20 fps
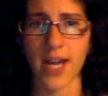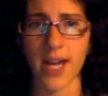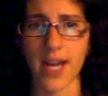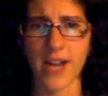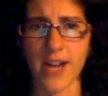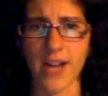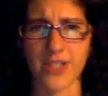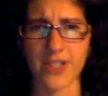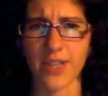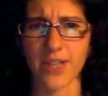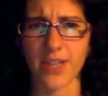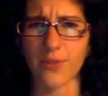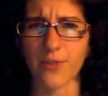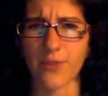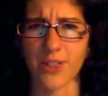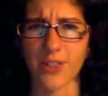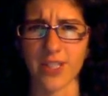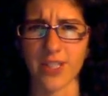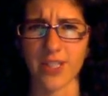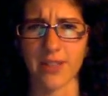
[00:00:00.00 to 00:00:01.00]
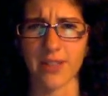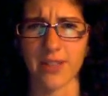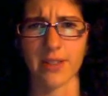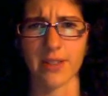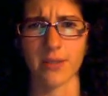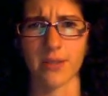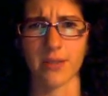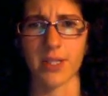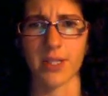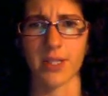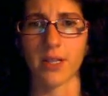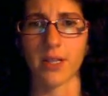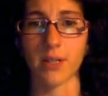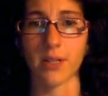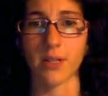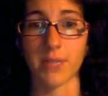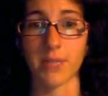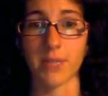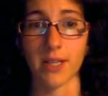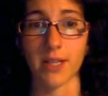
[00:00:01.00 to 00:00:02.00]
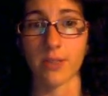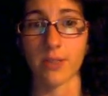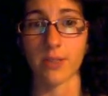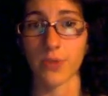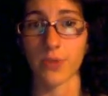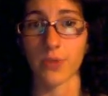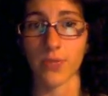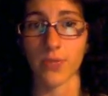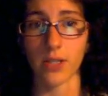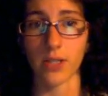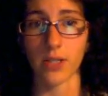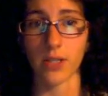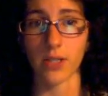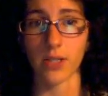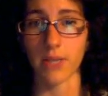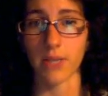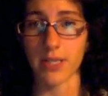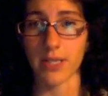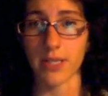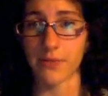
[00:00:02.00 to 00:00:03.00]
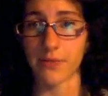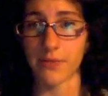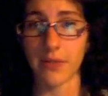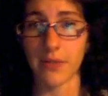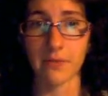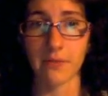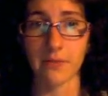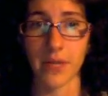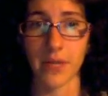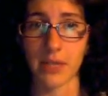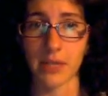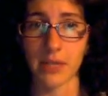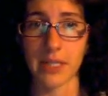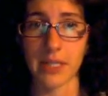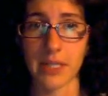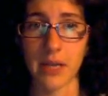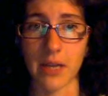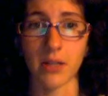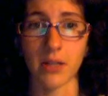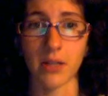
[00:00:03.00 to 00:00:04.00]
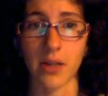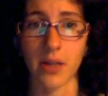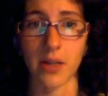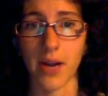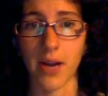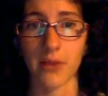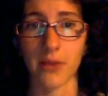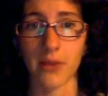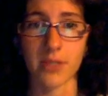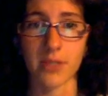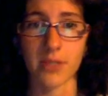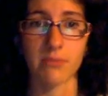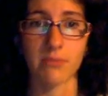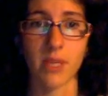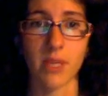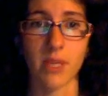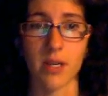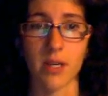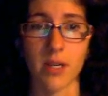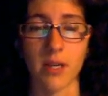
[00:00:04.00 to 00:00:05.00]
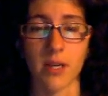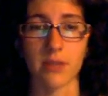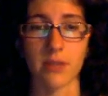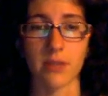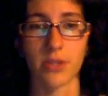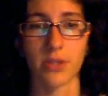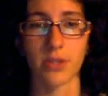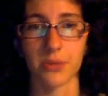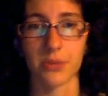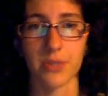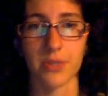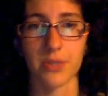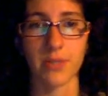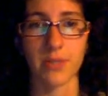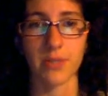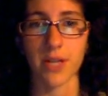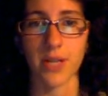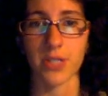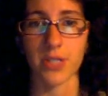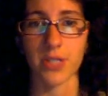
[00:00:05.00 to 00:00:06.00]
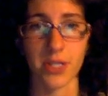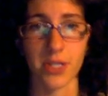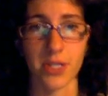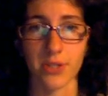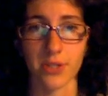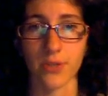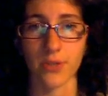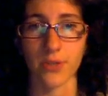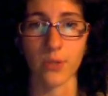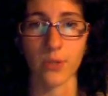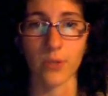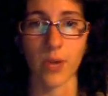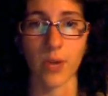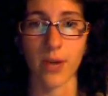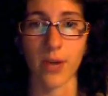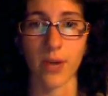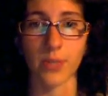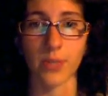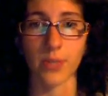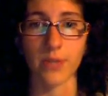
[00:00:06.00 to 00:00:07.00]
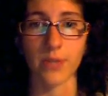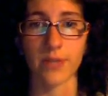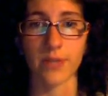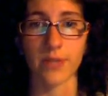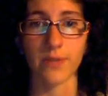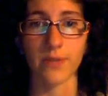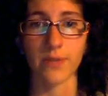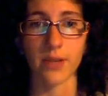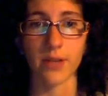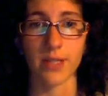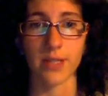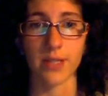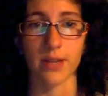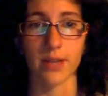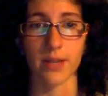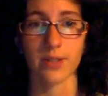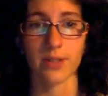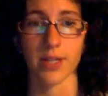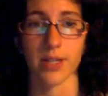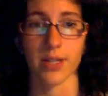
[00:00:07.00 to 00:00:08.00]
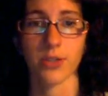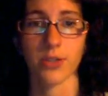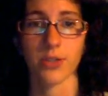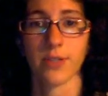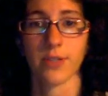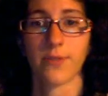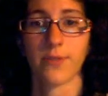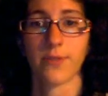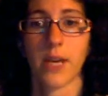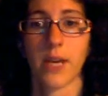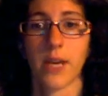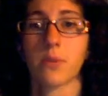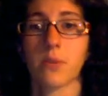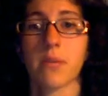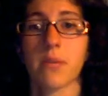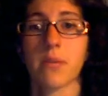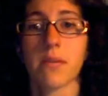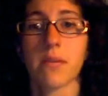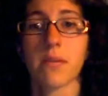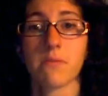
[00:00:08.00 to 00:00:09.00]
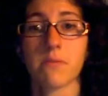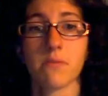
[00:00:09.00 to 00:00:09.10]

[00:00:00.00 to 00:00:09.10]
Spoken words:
I just never felt it necessary to tell them Santa was real. He's a fun fairy tale at our house, and children's imaginations run wild when they read fairy tales, and that's just fine with me.